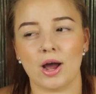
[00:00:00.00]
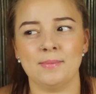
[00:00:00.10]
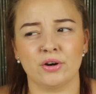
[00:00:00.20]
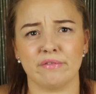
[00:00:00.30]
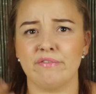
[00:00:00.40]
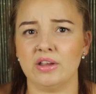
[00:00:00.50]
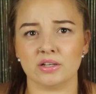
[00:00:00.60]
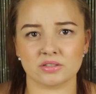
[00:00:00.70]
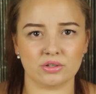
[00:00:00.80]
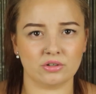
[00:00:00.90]
I'm not a
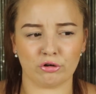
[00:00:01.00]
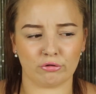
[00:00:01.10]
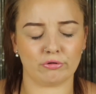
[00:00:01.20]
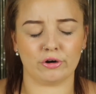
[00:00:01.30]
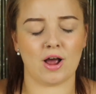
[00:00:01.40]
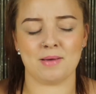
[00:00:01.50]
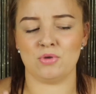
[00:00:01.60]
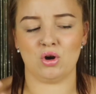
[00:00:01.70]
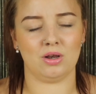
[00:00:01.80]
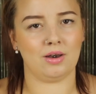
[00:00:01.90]
fitness guru. I'm
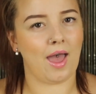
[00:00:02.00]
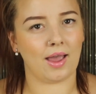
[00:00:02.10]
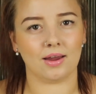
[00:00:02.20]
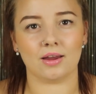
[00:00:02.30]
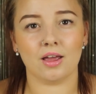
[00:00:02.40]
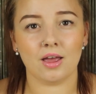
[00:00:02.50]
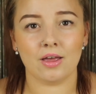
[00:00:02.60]
not a